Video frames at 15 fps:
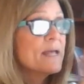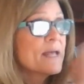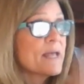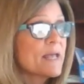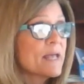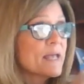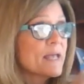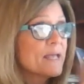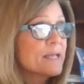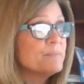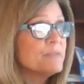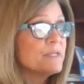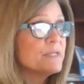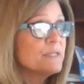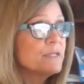A,
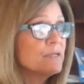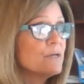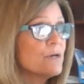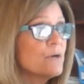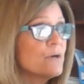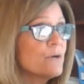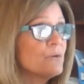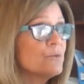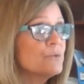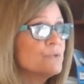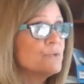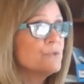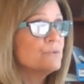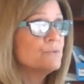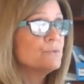B, O,
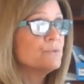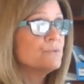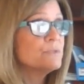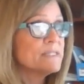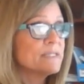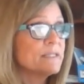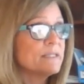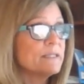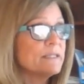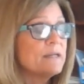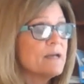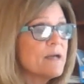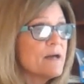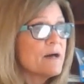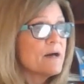U, T.
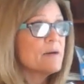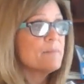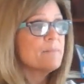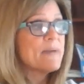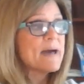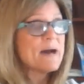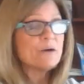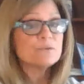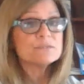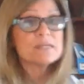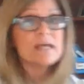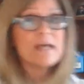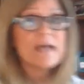About.